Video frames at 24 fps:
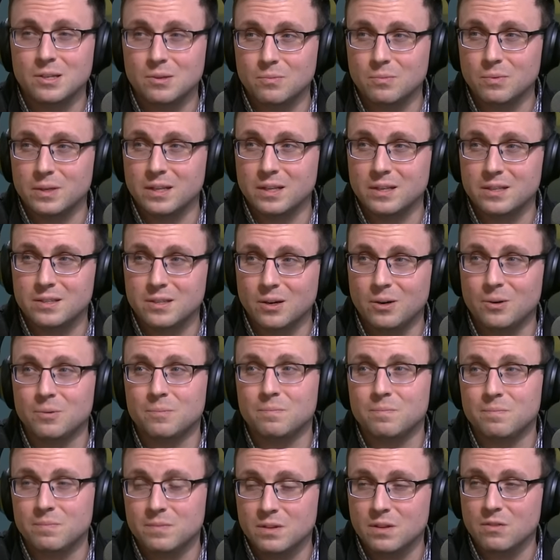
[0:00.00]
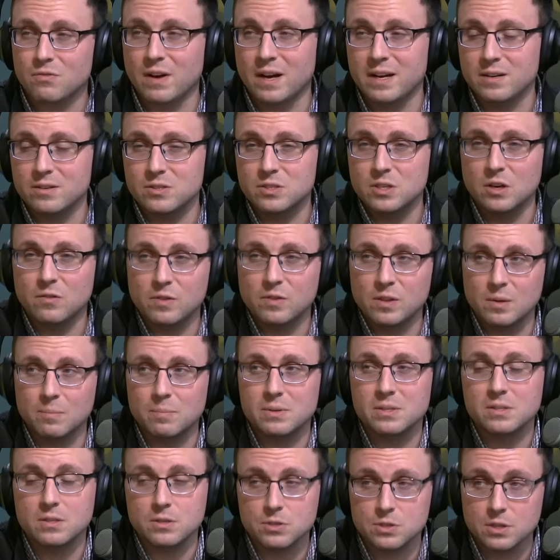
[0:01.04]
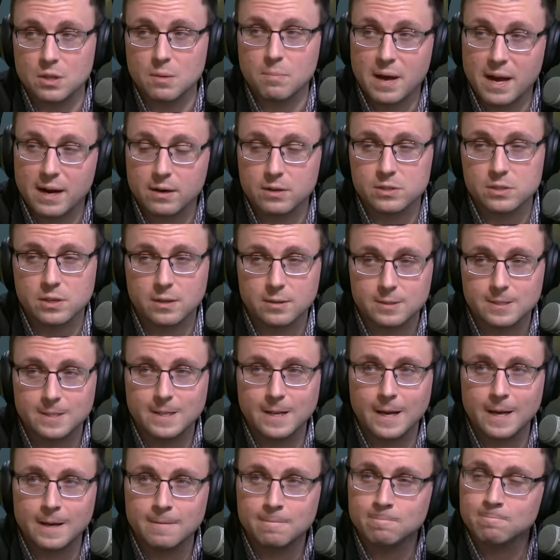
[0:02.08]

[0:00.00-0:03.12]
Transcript: When you don't, you find yourself in the position the Packers are today.